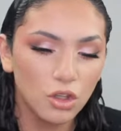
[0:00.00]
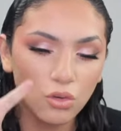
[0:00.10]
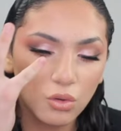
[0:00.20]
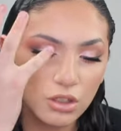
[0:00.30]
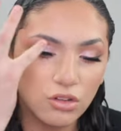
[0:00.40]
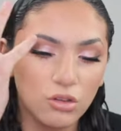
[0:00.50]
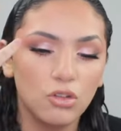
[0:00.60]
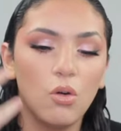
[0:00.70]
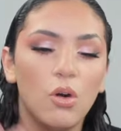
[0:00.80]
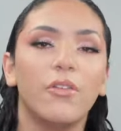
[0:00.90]
to really just
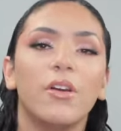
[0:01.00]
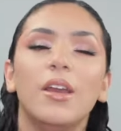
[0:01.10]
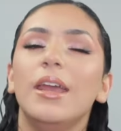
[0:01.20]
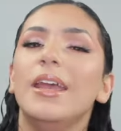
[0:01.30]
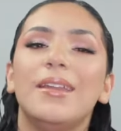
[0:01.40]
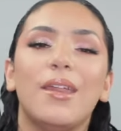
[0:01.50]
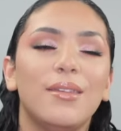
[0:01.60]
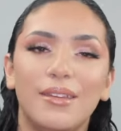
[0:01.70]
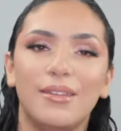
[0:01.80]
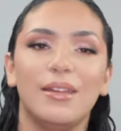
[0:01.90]
go over, it
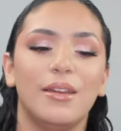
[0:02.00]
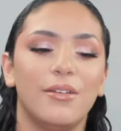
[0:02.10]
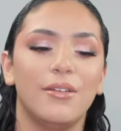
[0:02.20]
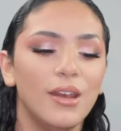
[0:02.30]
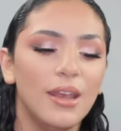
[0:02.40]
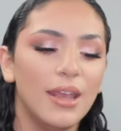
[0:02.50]
doesn't need the glitter.